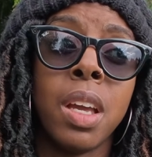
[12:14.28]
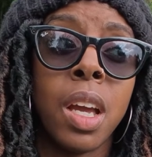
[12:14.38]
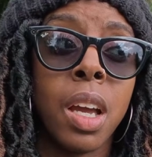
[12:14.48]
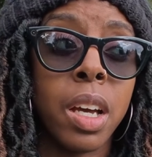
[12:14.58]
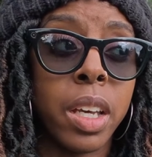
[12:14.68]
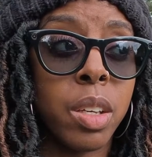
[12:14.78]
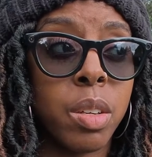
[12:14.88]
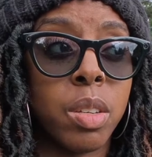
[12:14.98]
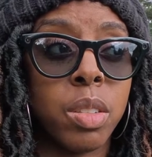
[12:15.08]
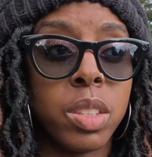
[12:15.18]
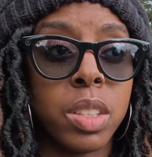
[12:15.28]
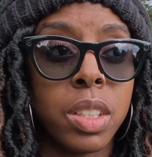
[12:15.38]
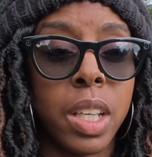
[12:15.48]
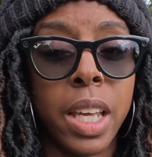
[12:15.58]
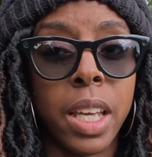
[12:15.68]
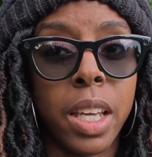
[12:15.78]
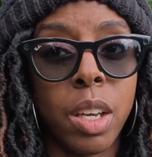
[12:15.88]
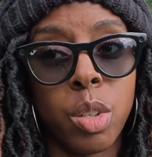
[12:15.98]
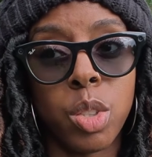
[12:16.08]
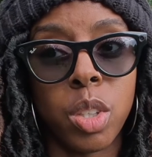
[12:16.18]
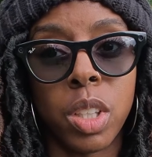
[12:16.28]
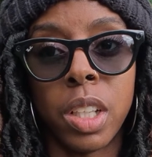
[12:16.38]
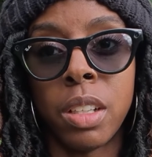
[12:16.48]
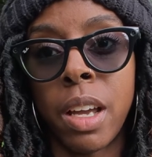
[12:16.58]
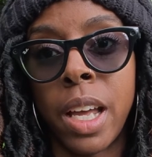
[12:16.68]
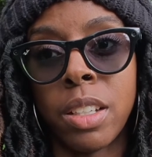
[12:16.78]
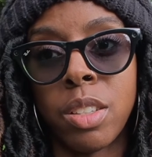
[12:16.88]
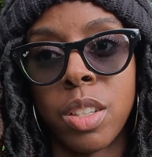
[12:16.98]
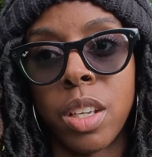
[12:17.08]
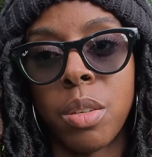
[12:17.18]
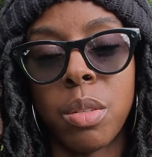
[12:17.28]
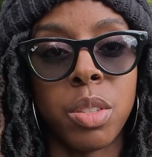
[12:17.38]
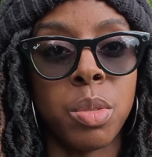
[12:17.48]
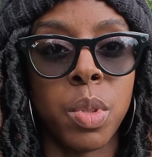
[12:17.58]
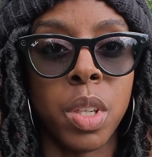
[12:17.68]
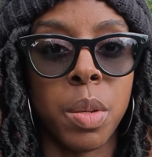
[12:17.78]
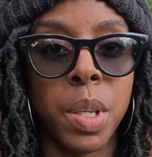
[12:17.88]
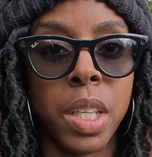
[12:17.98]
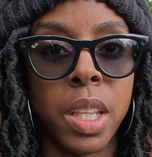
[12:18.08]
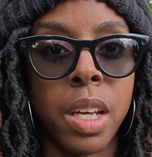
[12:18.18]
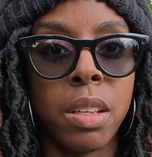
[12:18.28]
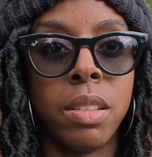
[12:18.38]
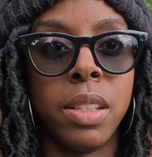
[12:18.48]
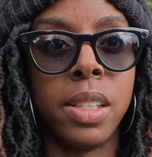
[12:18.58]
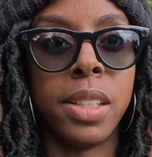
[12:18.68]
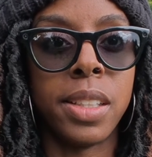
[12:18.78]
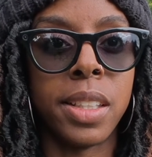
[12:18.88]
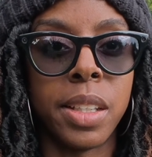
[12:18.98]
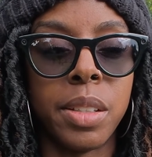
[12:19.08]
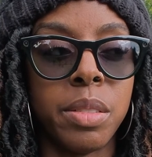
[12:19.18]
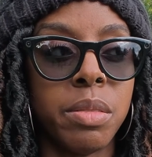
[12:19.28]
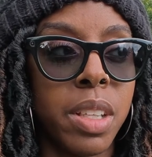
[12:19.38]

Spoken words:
Osmo Action 5 Pro. Did you guess it right? So what do you think? Are you leaning more